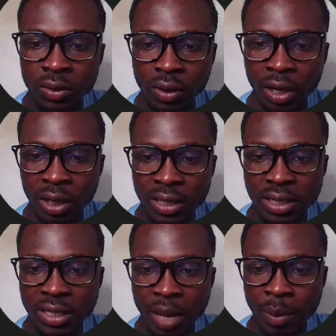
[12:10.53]
So now you can
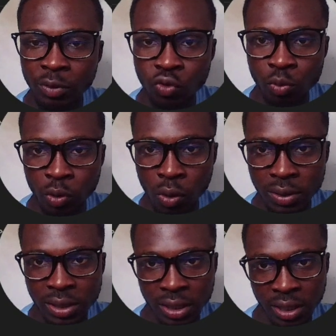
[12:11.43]
see say I'm not true
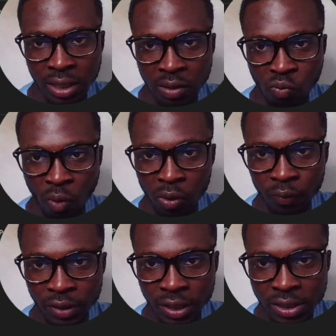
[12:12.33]
because one
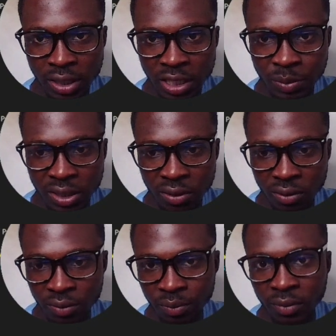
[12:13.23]
of these statements
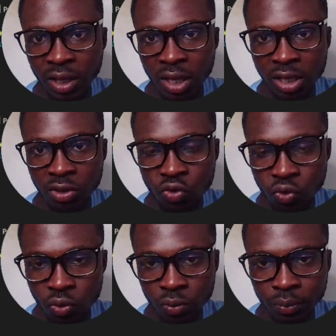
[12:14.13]
is
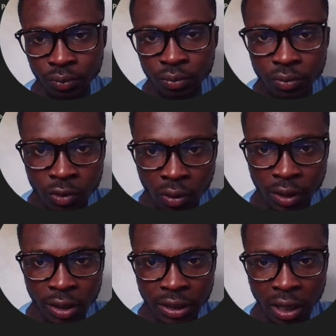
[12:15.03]
true.
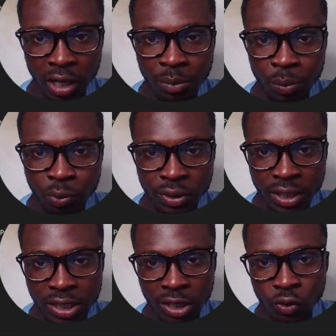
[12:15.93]
Okay, now let me put
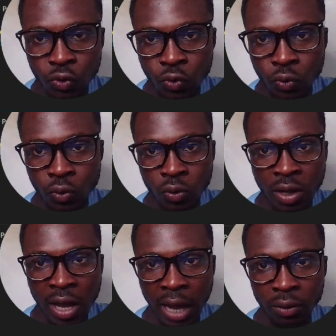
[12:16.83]
this into
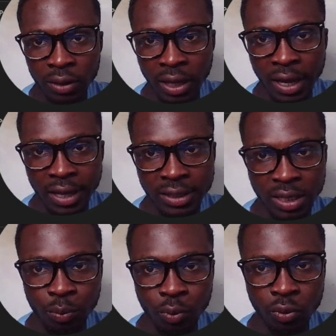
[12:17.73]
another
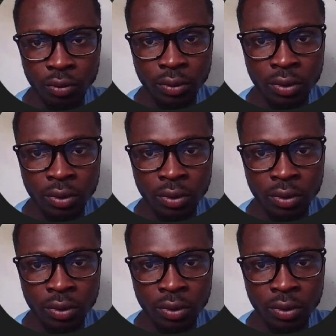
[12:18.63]
example.